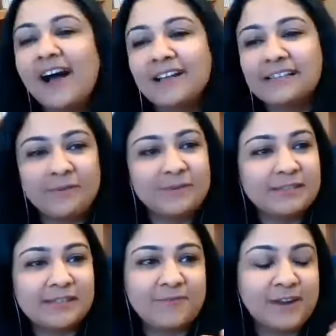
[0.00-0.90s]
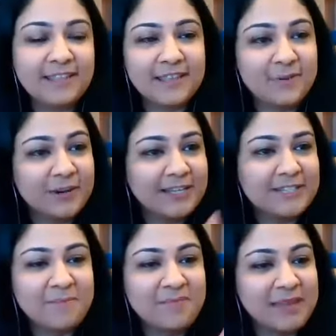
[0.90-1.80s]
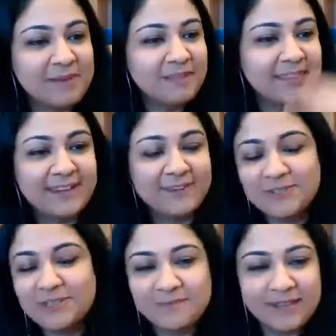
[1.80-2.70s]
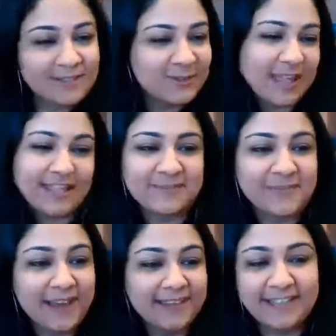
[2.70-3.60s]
because I was afraid that you're going to jump in, but then you jumped in, so that's fine.